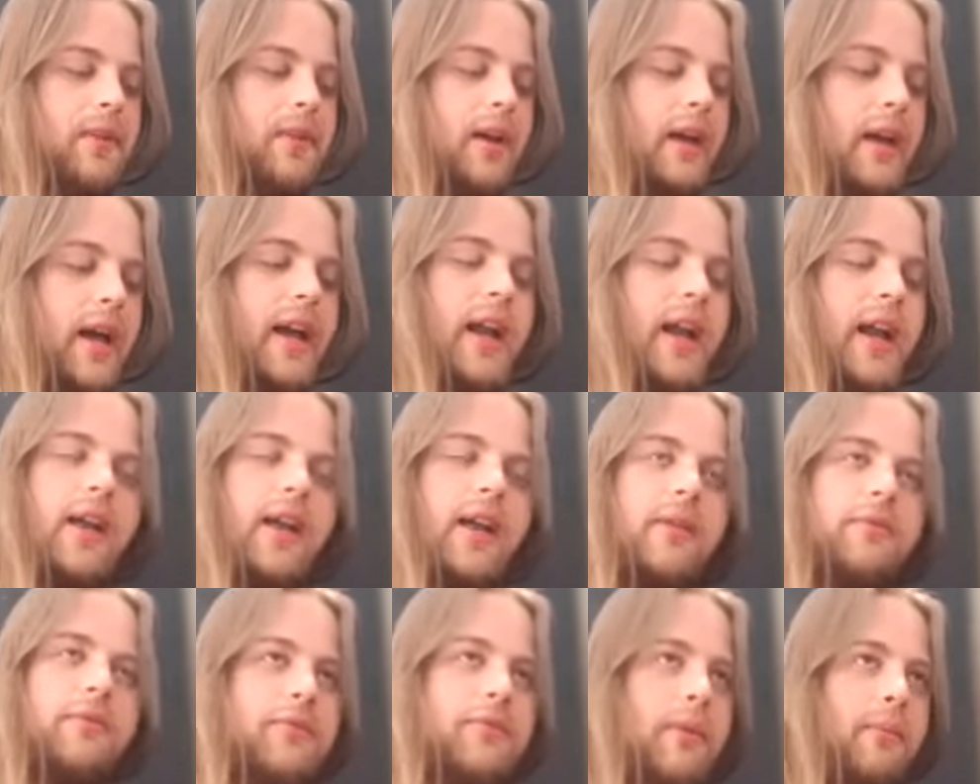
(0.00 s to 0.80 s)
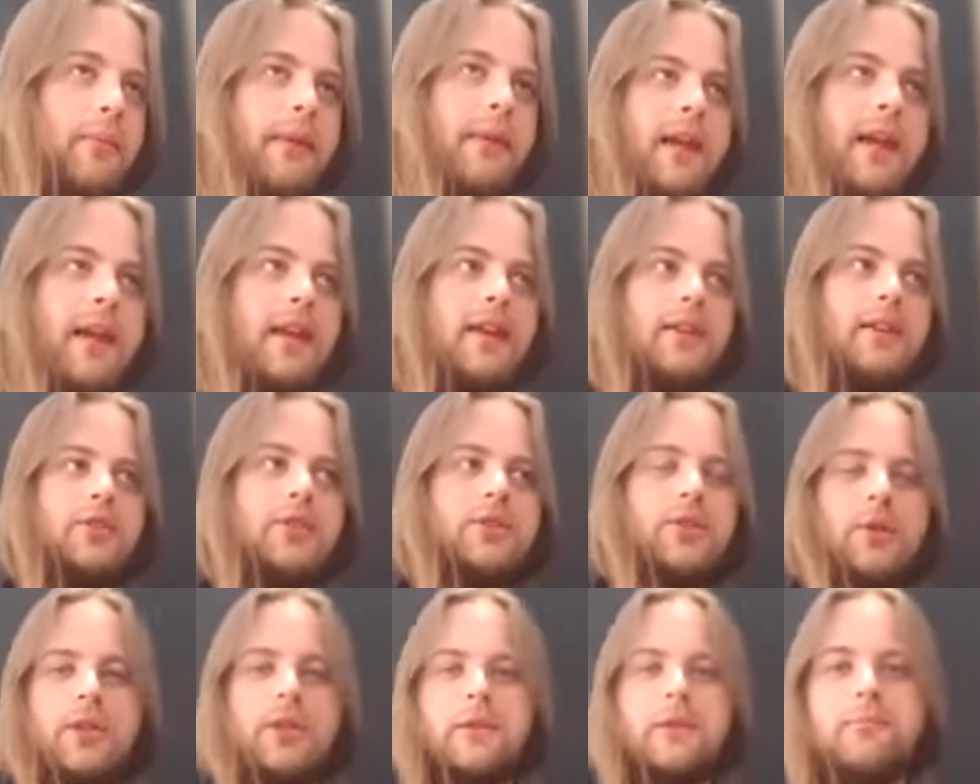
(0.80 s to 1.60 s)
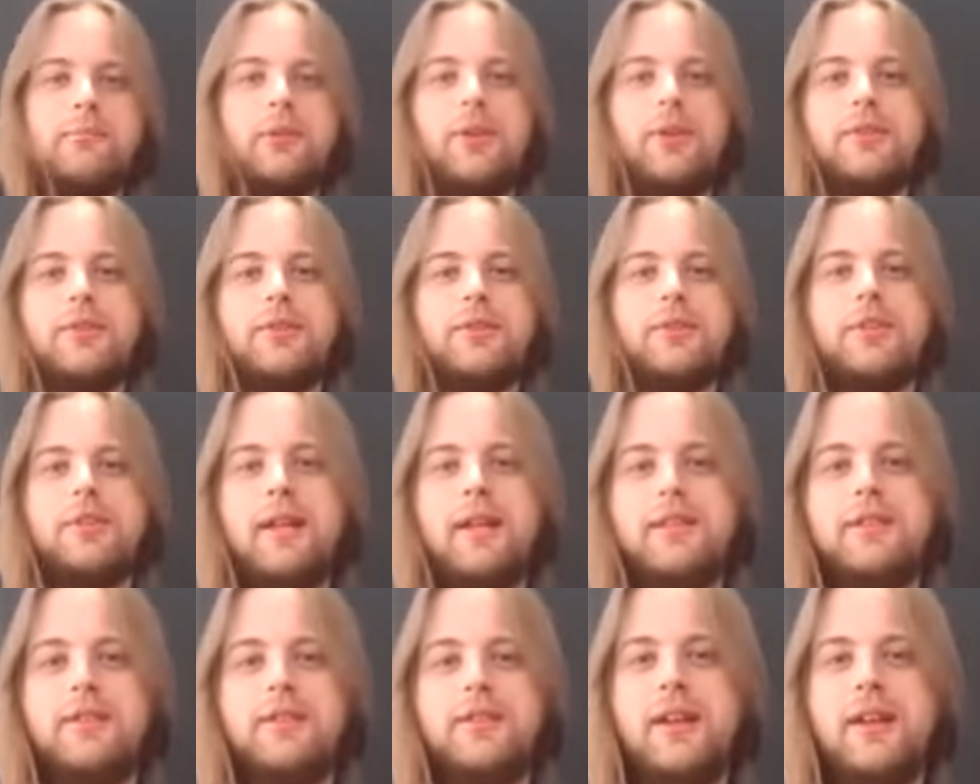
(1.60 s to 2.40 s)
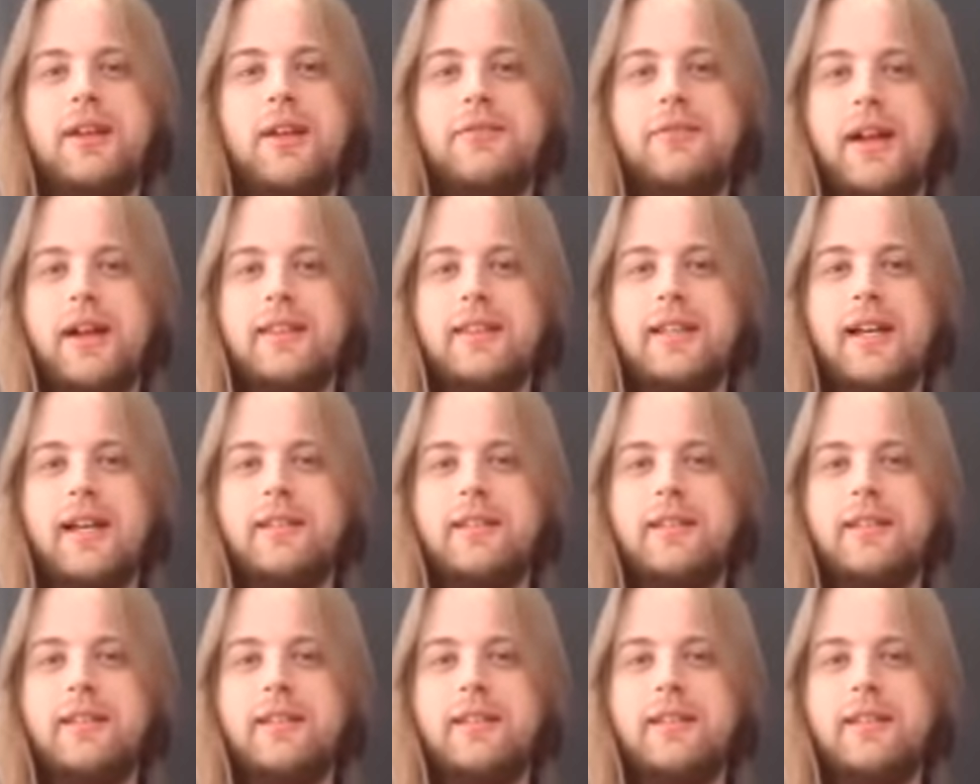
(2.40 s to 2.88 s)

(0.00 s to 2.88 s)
And for me, just calling them boxes means that I find